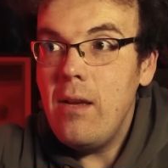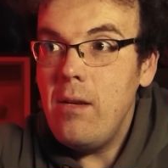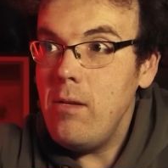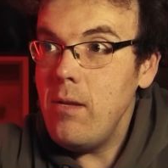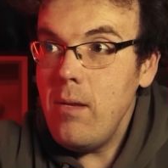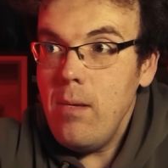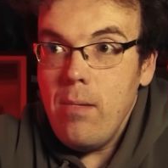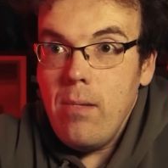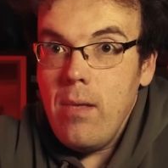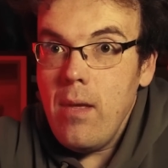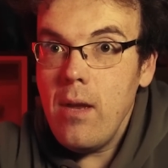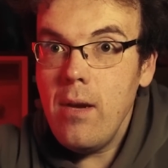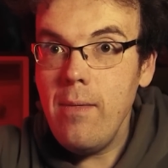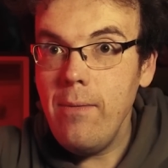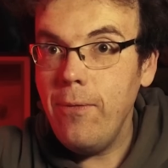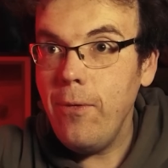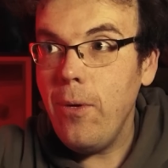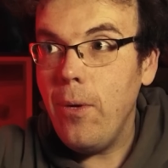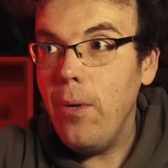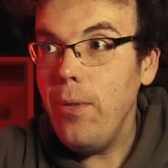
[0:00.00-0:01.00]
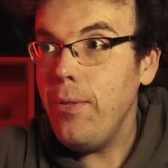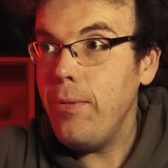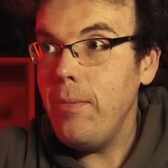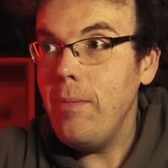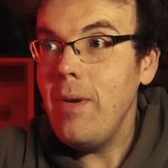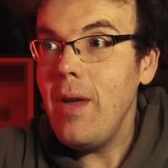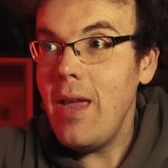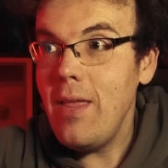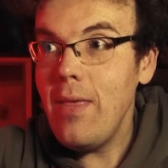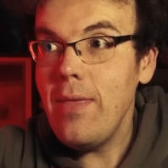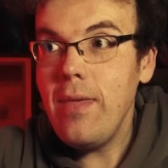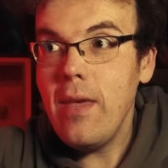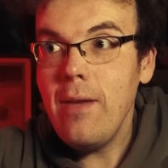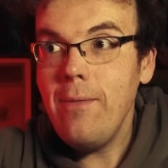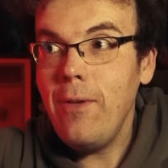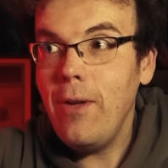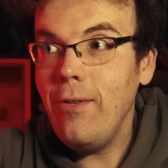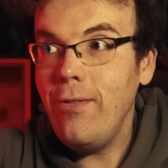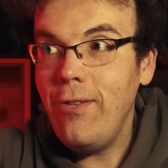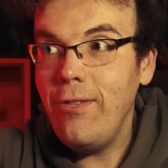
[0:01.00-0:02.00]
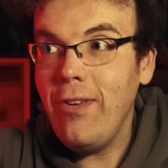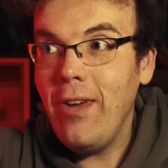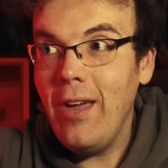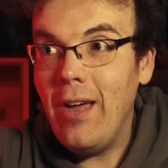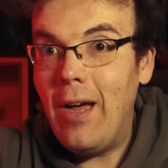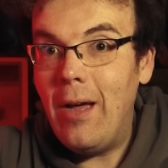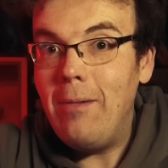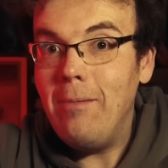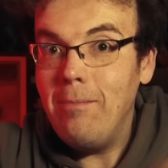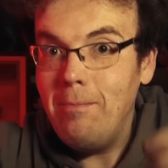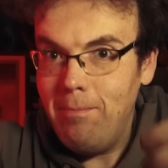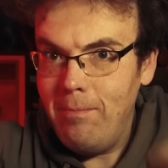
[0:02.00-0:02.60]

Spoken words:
3rd and 4th in the 3rd fastest car.